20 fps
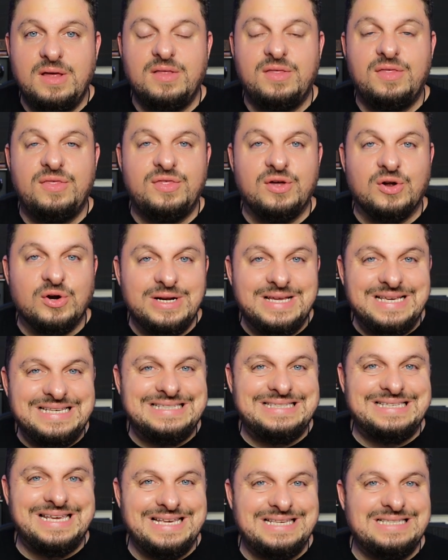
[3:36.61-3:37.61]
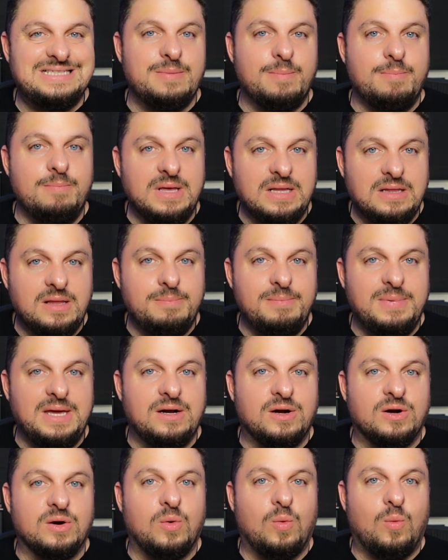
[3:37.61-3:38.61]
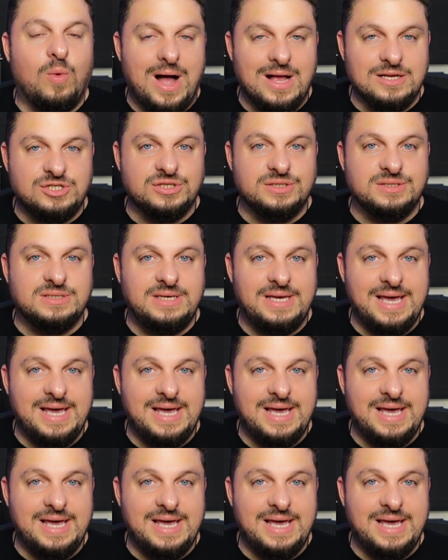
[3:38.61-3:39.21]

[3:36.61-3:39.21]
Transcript: 36 millimeter watches.